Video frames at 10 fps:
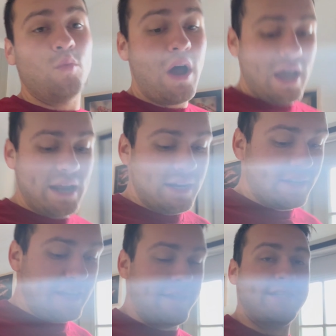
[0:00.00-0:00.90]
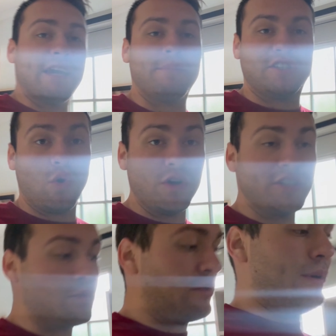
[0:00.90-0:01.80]
why I didn't take my
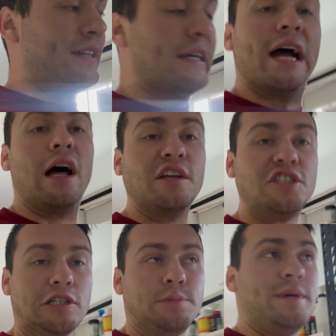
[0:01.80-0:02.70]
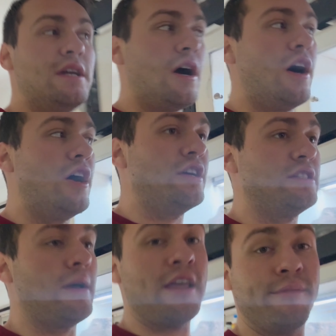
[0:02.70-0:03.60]
tortoise with me to college is because
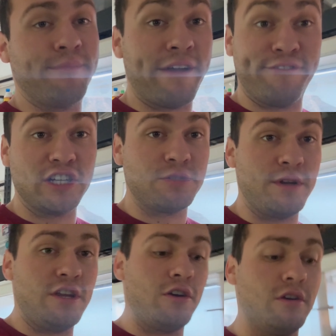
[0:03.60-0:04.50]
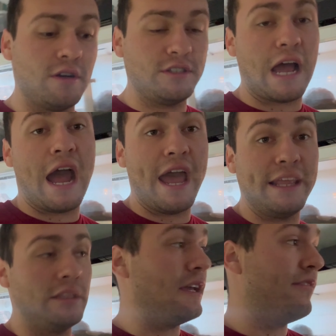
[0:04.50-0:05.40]
in my freshman years, I
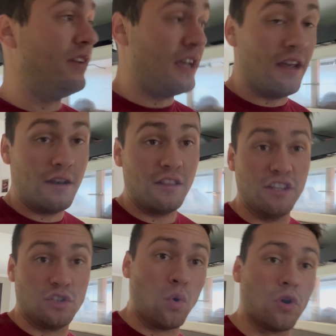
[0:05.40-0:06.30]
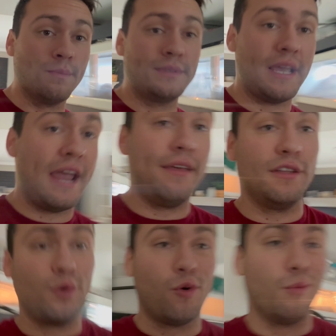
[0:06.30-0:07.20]
lived in the dorms, and the
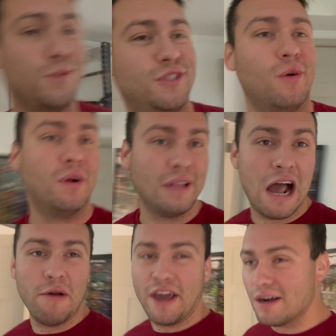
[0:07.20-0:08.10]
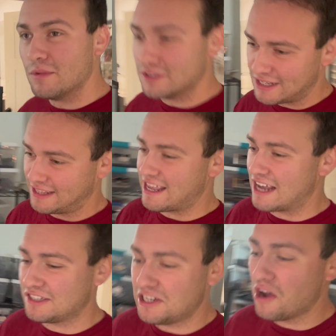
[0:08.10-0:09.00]
dorms don't allow animals like
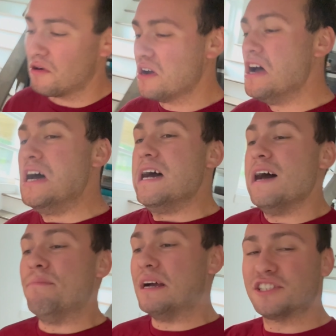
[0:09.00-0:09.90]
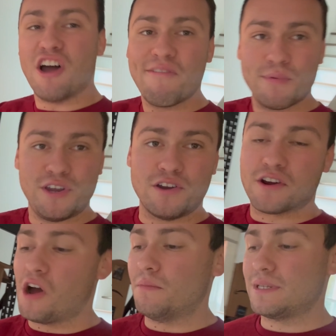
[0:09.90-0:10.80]
that. So my sophomore year
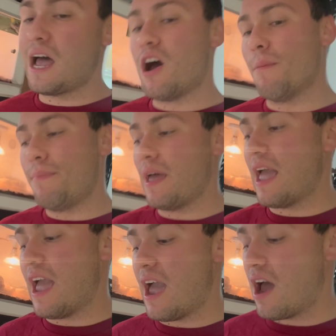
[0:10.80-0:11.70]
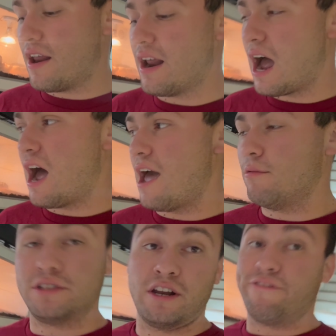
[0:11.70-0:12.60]
comes up, and I
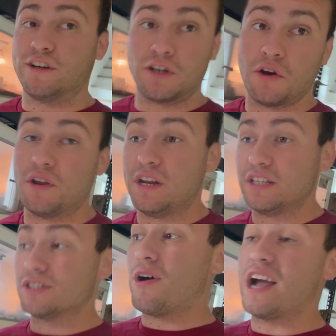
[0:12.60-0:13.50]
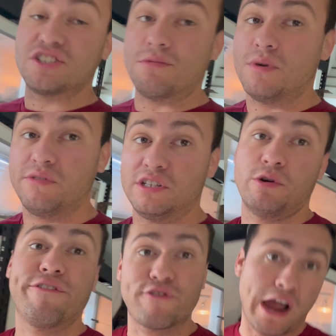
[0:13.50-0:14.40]
was in a fraternity, so I actually moved into
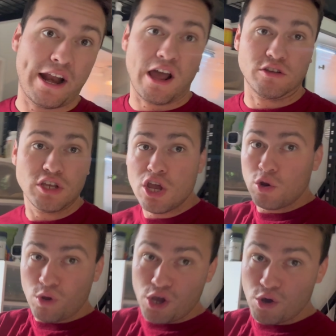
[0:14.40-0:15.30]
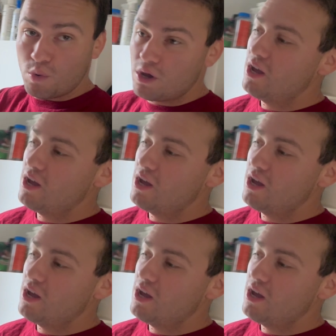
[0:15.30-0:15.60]
a frat house. Woo!